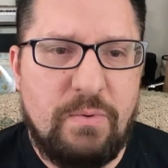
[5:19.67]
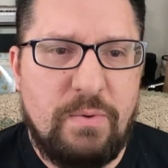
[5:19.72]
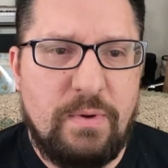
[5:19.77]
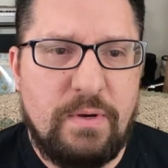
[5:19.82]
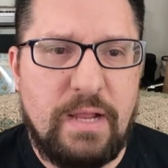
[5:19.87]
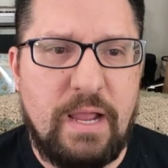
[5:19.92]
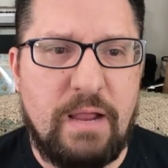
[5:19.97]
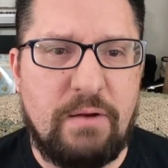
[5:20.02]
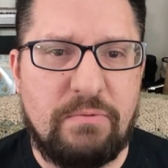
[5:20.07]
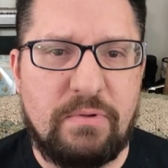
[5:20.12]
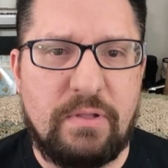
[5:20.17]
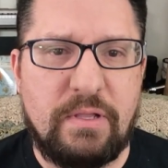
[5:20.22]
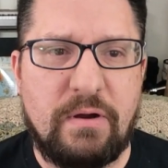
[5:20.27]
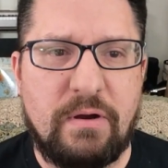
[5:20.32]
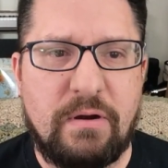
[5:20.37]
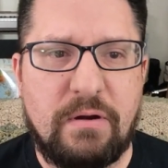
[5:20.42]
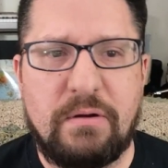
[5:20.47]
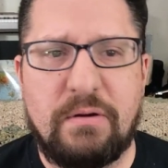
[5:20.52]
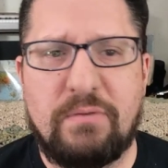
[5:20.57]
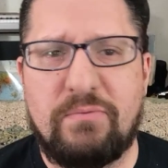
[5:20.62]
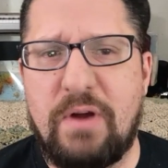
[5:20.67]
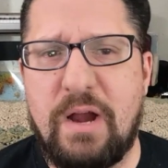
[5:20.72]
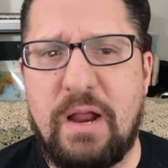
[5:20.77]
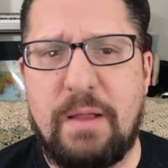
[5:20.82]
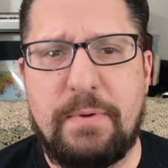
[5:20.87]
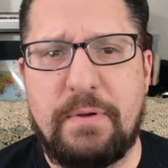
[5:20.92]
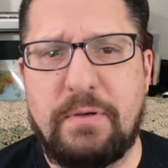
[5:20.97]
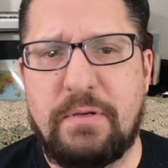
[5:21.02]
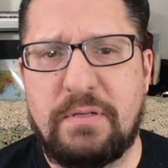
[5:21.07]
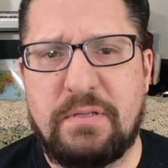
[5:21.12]
No one got really hurt.
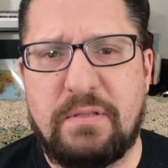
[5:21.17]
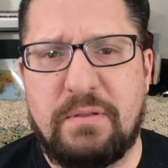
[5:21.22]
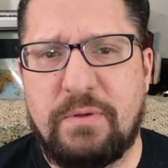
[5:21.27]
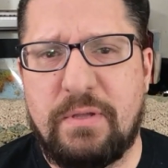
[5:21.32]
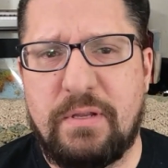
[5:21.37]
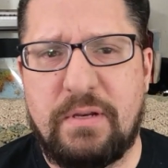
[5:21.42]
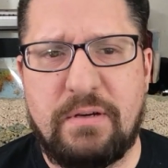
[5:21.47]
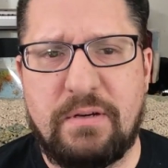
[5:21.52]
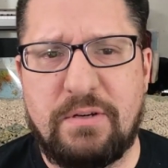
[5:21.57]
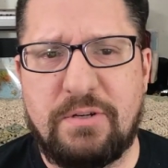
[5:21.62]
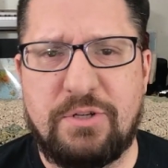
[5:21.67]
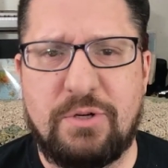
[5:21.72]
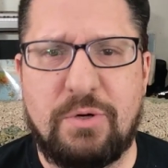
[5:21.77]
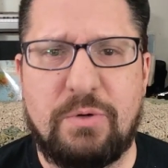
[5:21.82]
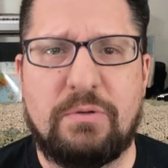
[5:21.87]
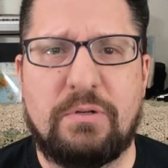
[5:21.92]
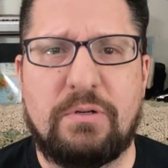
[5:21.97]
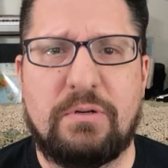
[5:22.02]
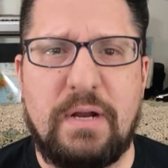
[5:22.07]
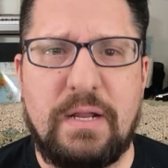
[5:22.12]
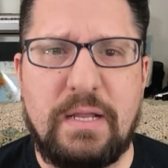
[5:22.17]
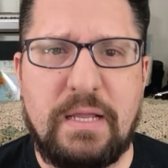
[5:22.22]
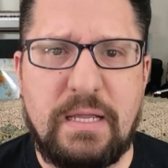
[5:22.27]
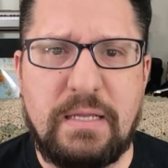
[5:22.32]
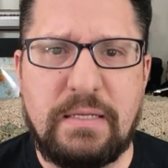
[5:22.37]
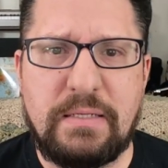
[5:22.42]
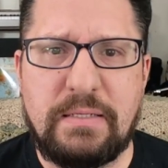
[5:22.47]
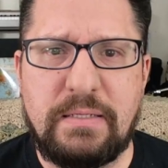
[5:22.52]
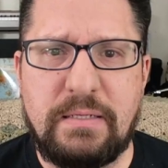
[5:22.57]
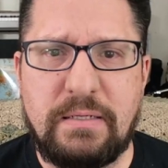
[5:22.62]
Robbie dislocated his shoulder, I
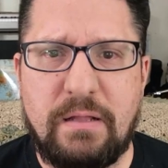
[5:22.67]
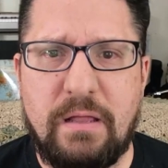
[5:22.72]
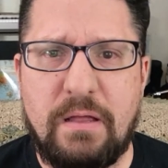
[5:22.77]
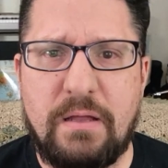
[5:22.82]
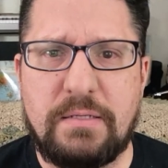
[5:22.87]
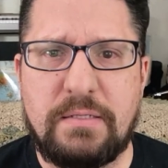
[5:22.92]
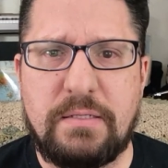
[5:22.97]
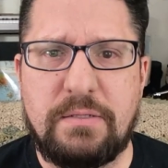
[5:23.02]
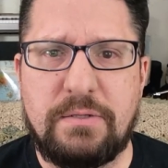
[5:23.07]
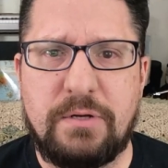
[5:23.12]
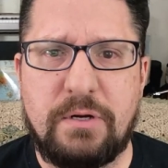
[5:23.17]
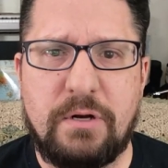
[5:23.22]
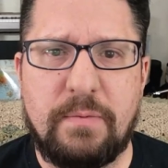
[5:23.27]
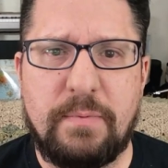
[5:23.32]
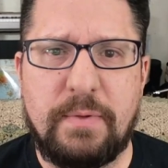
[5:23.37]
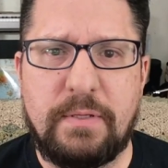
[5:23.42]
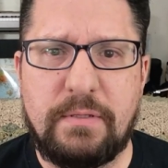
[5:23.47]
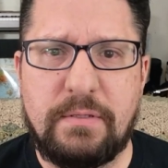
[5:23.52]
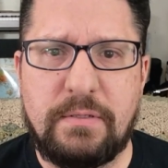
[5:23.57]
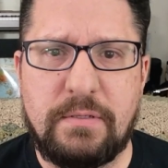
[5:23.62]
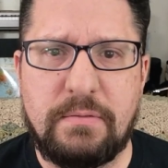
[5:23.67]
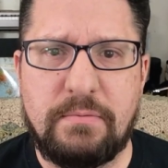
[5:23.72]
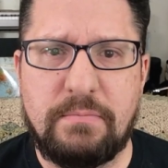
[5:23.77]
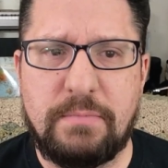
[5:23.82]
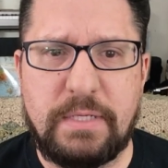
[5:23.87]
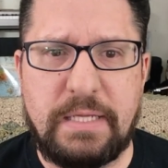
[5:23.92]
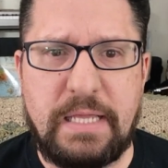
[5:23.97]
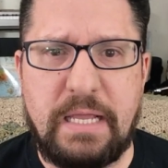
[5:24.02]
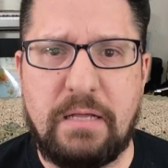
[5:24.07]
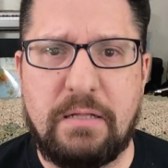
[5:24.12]
guess, and lost the tournament
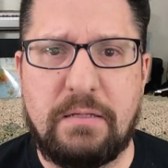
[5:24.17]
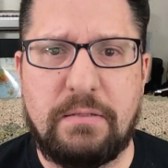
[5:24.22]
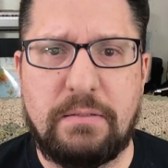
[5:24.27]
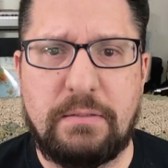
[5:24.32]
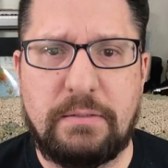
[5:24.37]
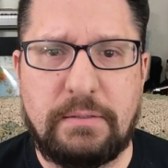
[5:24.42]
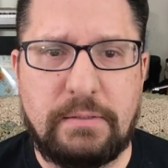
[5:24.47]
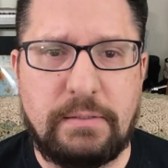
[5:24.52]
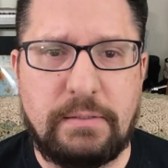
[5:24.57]
to Miguel.